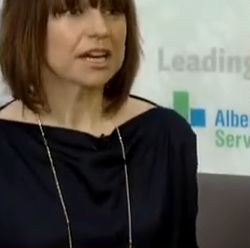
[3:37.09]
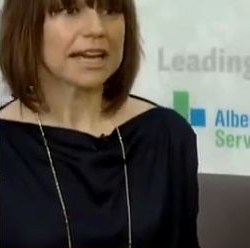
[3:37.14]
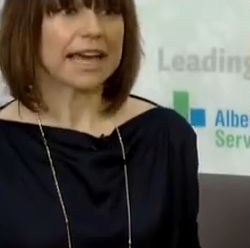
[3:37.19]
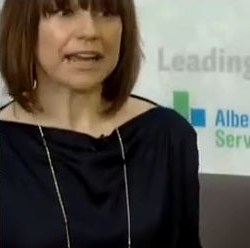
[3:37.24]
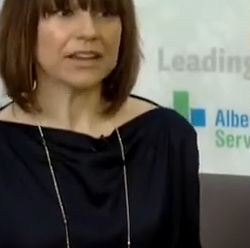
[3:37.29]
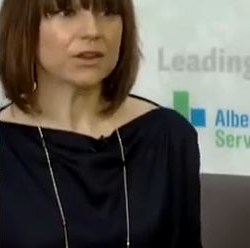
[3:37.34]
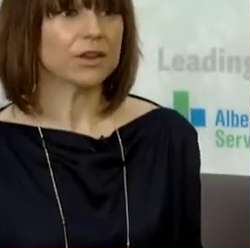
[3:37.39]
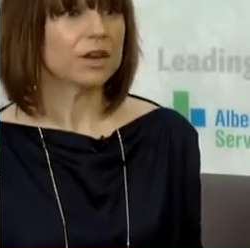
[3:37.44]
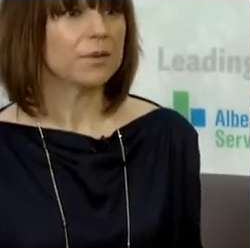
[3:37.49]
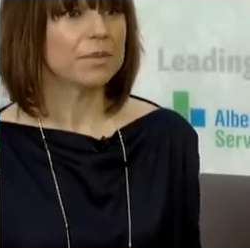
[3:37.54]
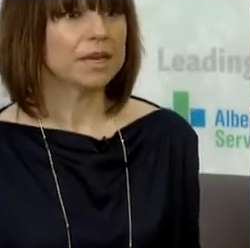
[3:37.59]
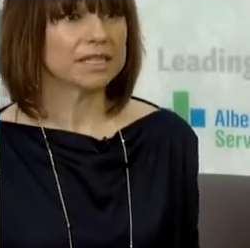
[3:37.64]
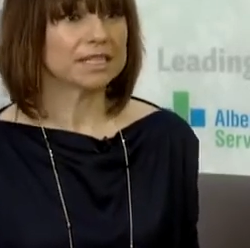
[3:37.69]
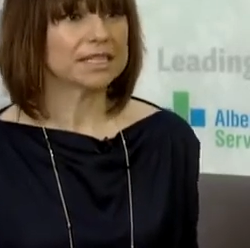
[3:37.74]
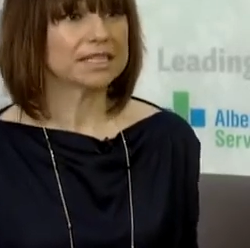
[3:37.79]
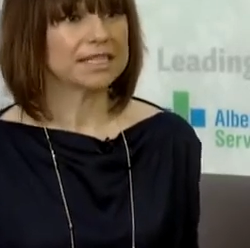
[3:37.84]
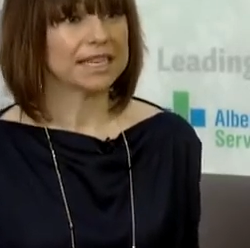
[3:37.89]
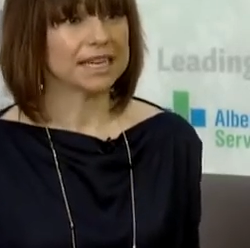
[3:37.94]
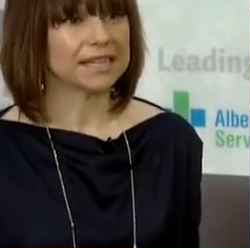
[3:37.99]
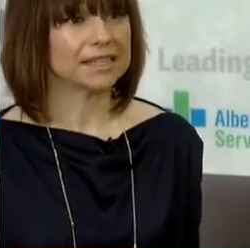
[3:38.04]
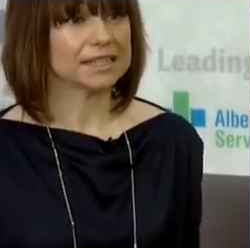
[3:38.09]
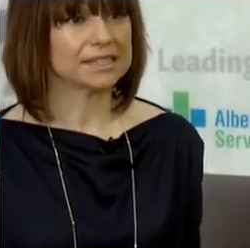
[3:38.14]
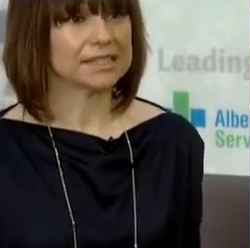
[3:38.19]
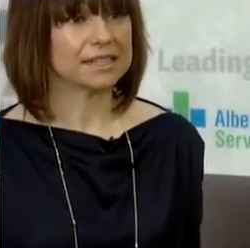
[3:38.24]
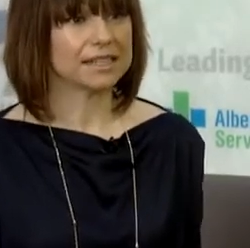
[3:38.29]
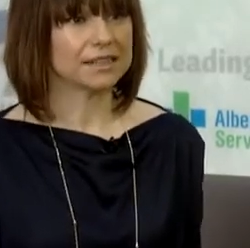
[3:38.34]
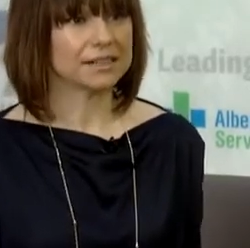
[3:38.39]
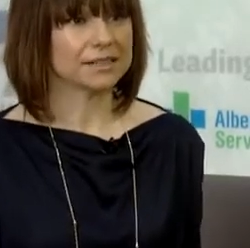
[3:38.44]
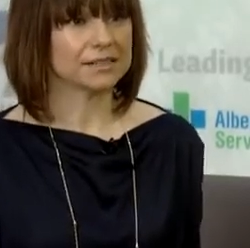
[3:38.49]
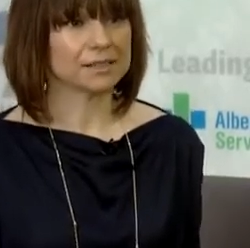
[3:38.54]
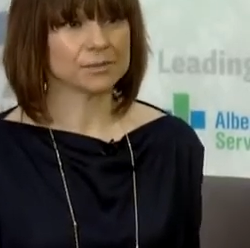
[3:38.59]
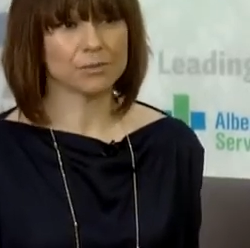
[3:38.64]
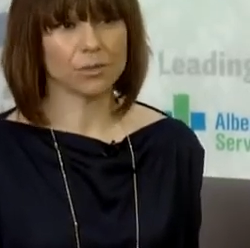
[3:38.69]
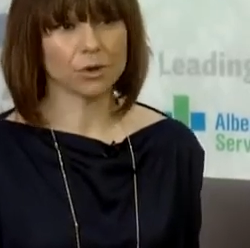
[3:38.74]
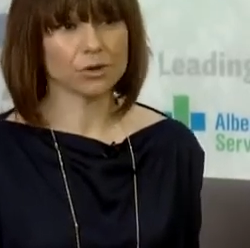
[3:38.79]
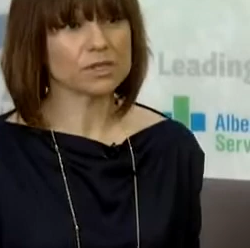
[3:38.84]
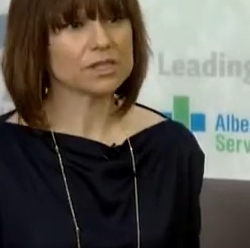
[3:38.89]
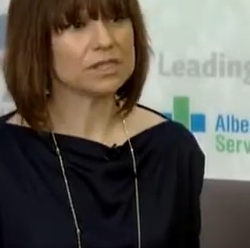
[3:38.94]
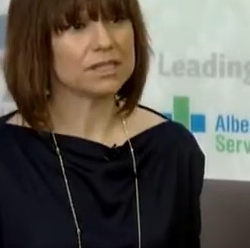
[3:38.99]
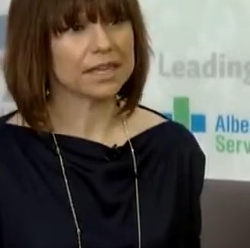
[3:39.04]
Can you commit to take the stairs
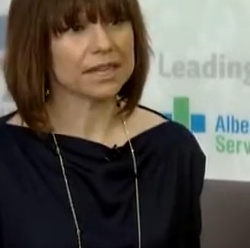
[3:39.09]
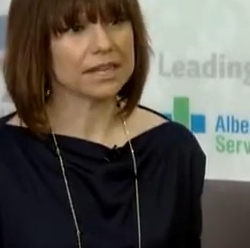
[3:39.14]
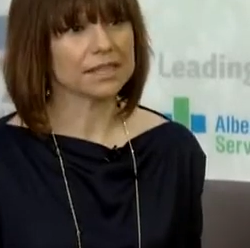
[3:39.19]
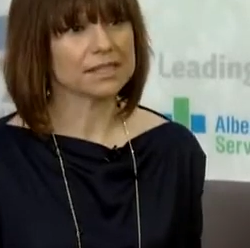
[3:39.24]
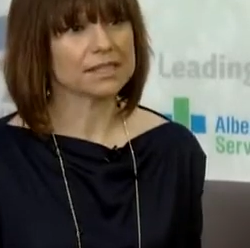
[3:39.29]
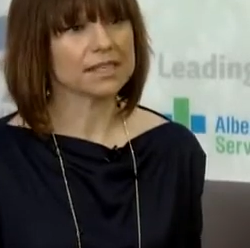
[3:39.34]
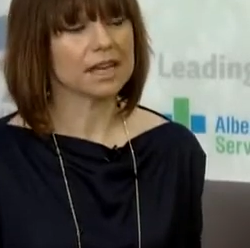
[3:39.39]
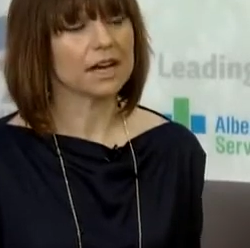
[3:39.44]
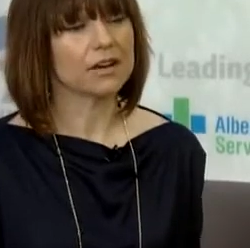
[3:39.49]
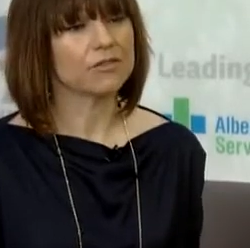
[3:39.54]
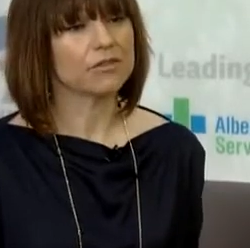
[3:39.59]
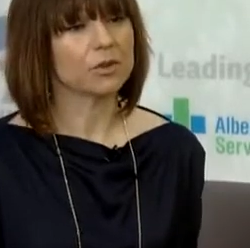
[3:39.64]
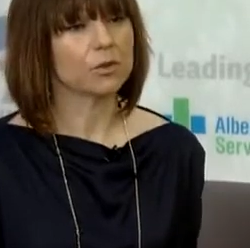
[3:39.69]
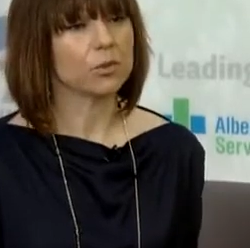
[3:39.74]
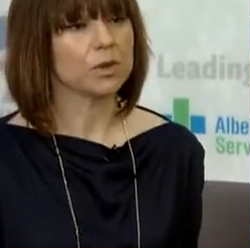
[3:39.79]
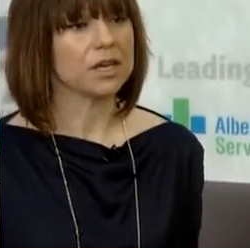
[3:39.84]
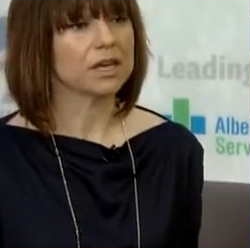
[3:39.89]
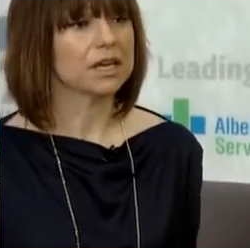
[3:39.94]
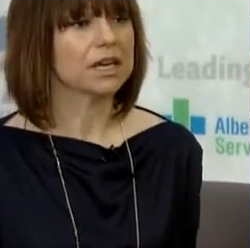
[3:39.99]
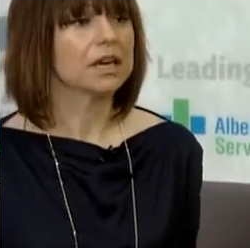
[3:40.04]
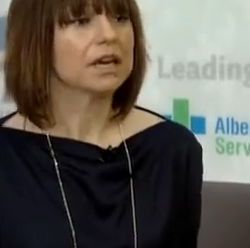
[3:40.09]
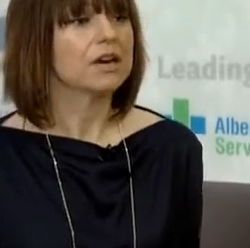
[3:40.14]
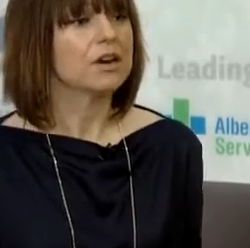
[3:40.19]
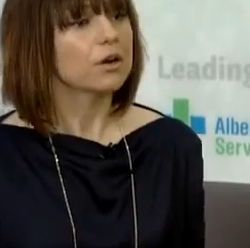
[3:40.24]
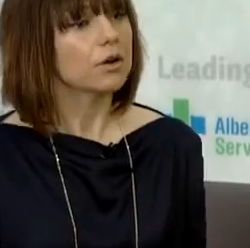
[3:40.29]
most days of the week?